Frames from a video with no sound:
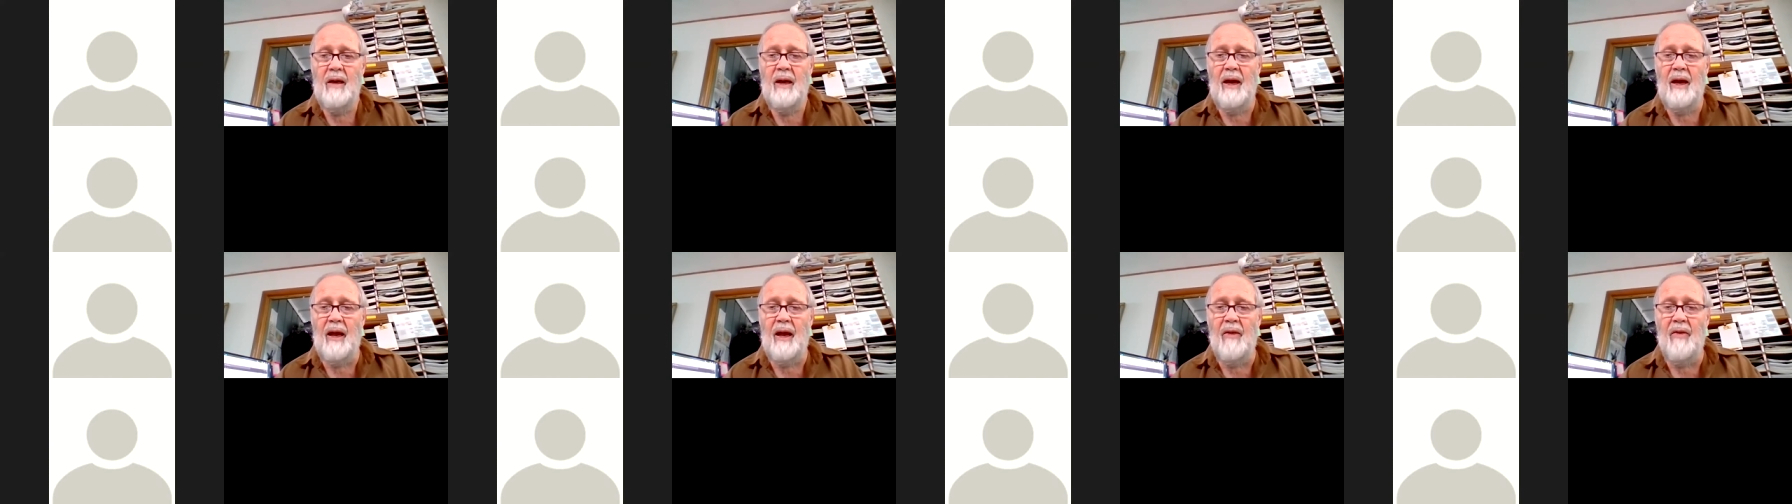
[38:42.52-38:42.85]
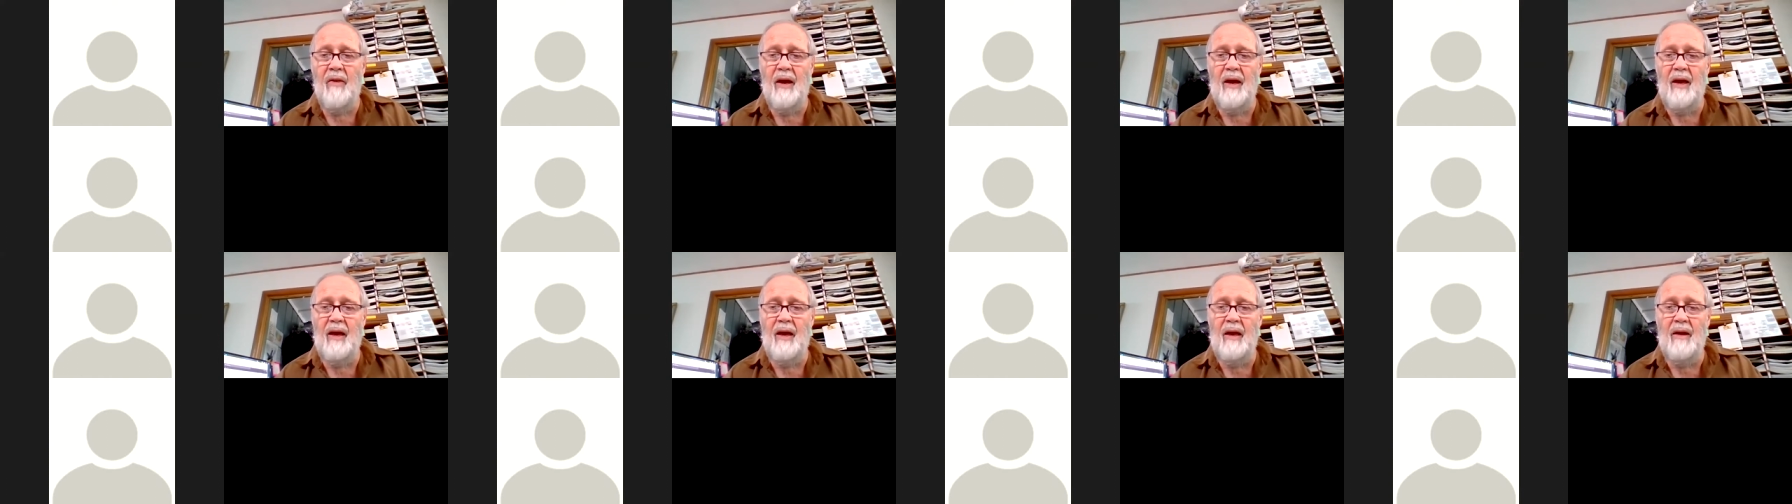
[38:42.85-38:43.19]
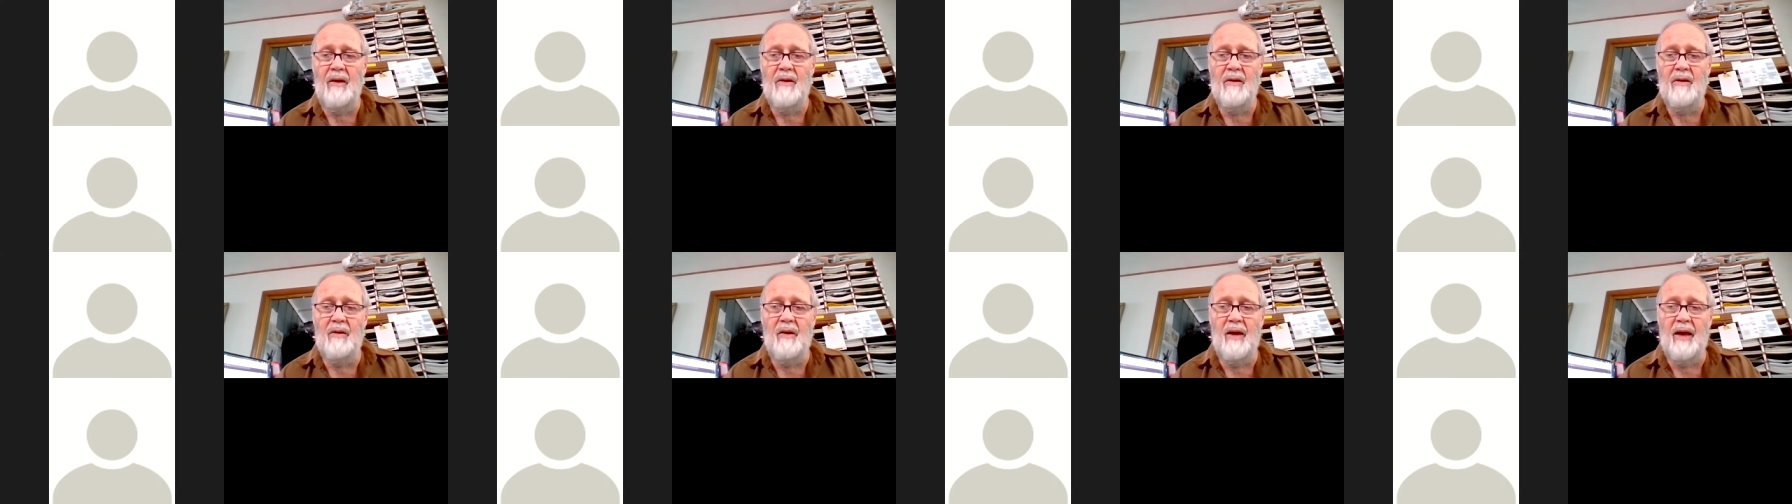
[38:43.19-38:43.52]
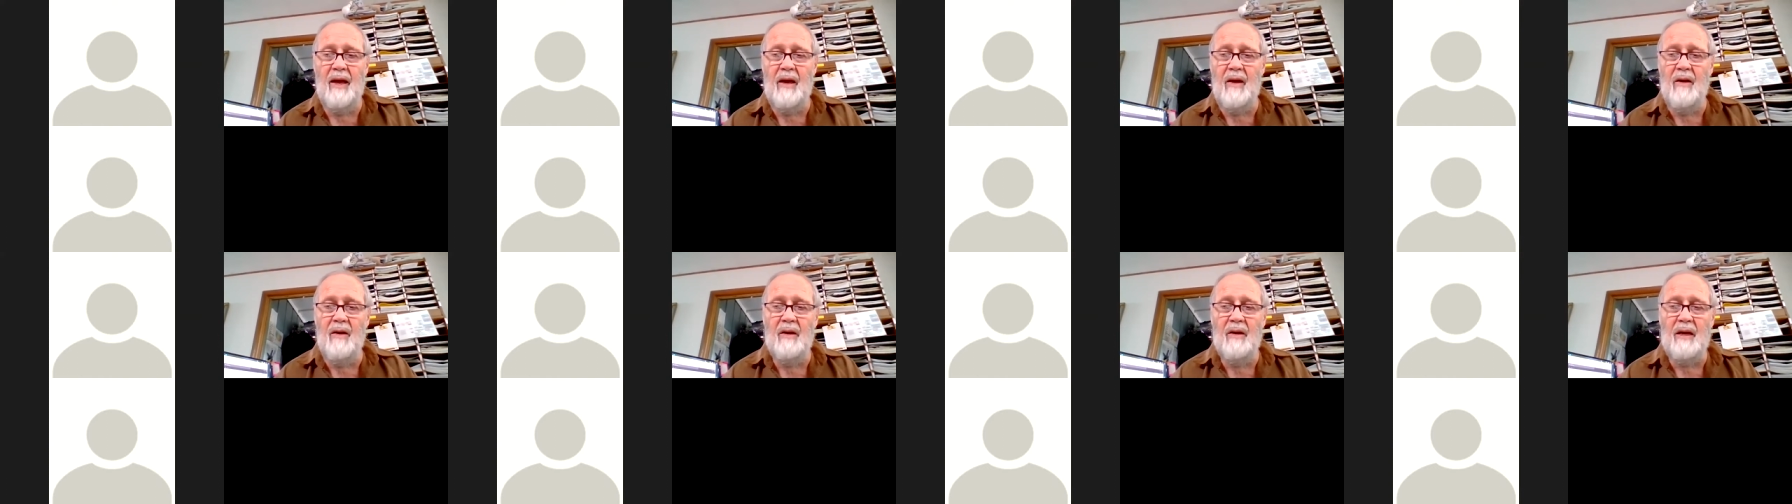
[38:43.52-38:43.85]
and they
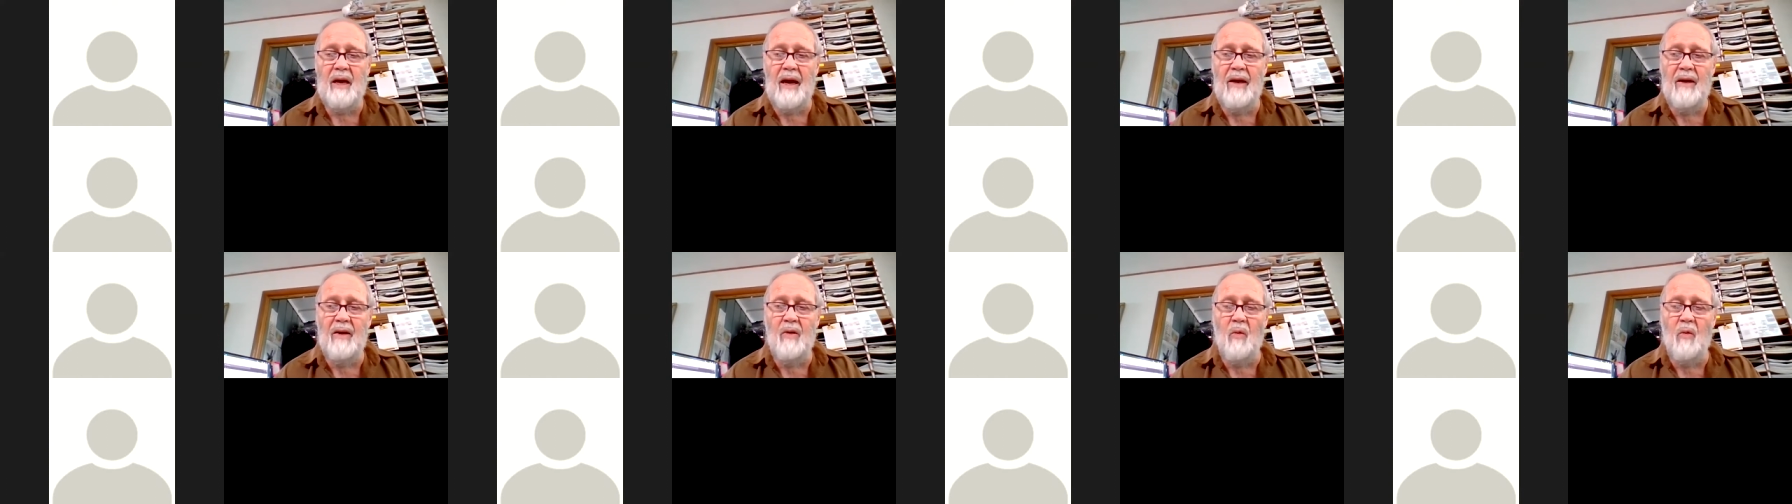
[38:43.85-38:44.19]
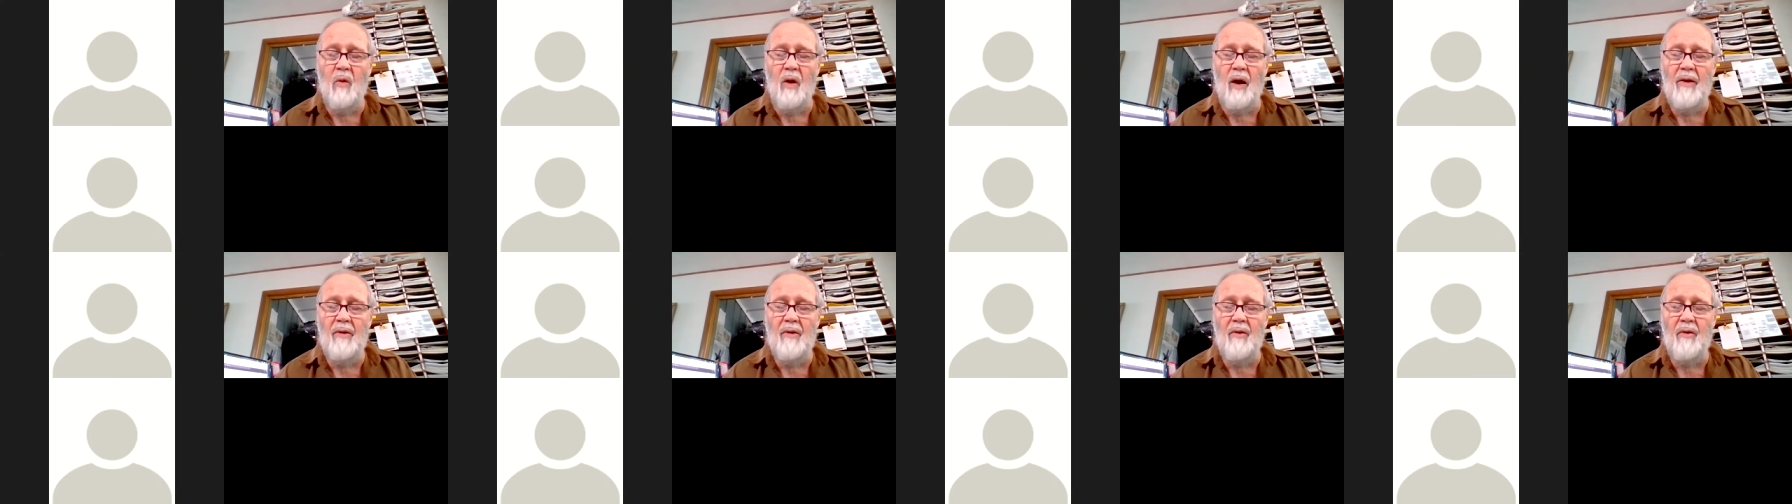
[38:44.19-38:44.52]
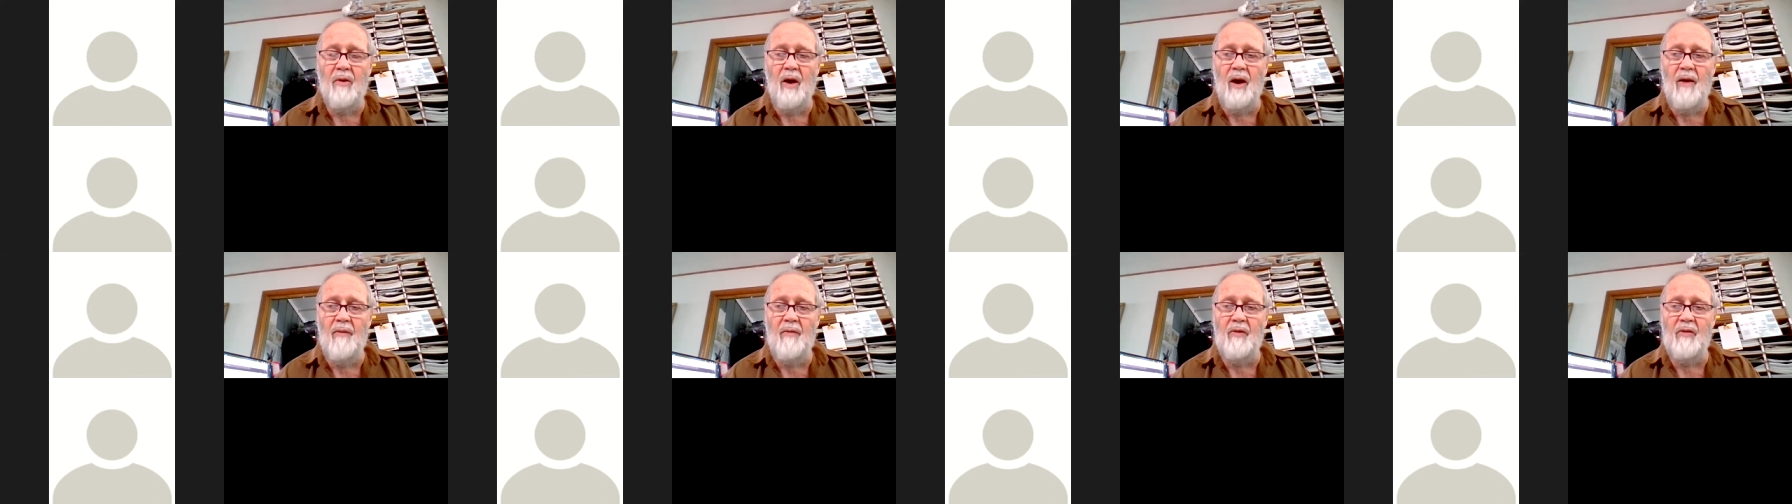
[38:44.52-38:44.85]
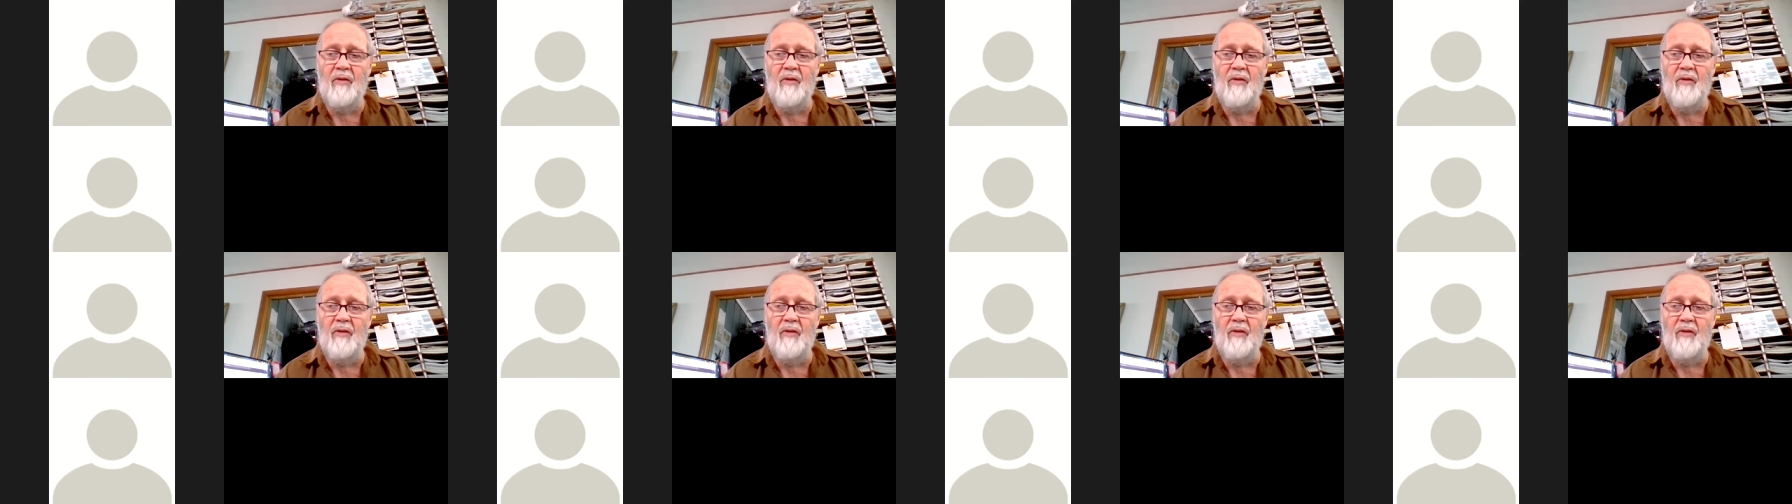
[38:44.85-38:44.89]
then kind of wander off